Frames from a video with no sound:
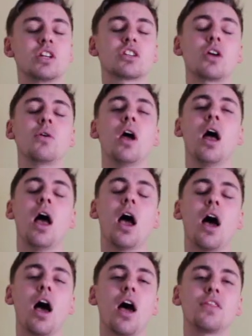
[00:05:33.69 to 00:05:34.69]
So
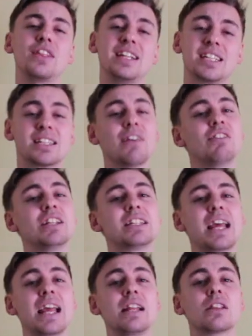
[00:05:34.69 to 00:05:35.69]
the
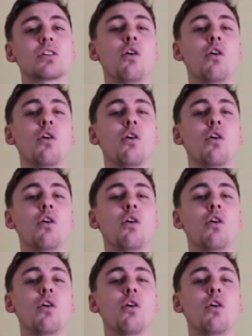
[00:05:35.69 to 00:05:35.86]
17th